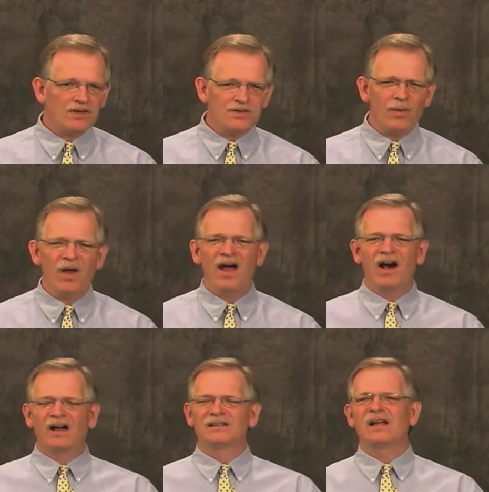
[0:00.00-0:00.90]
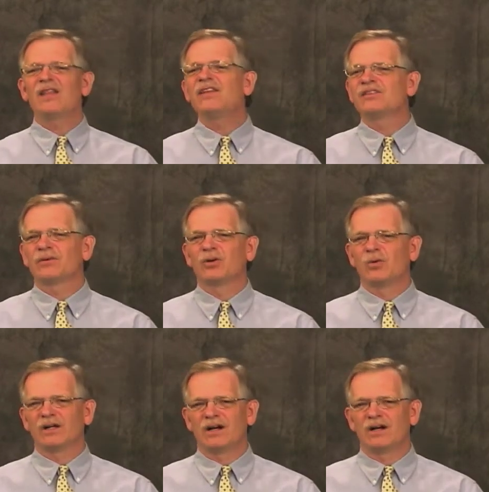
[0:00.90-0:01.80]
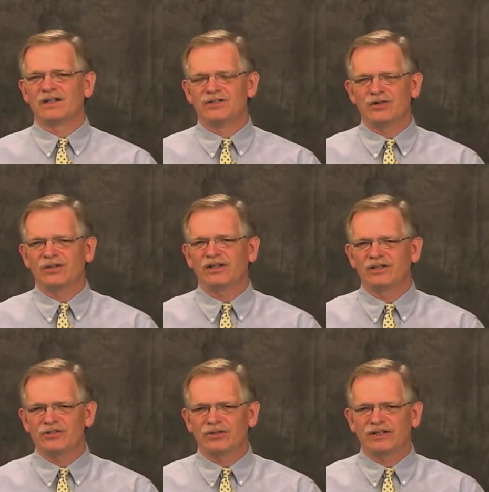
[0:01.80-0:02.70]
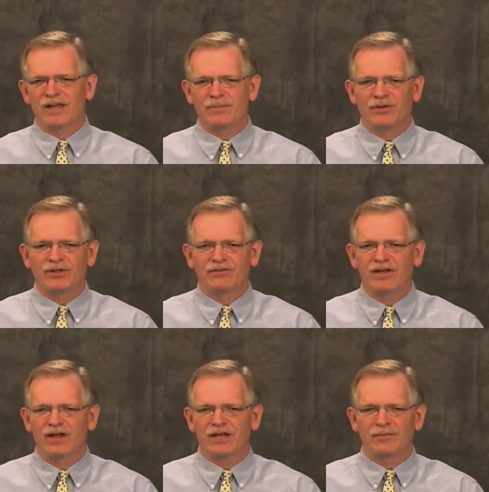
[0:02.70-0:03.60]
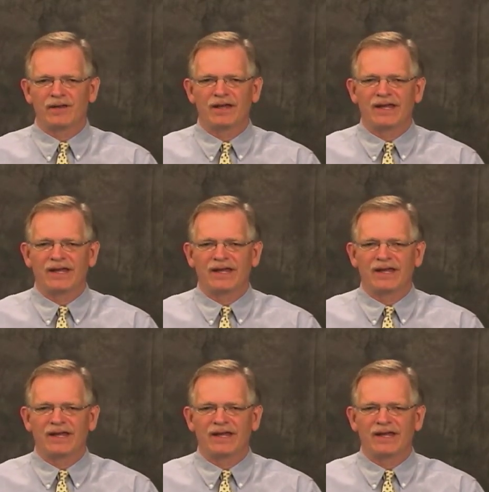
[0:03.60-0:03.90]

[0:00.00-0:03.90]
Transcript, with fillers: So a lot of things that were going on during, during that period of time,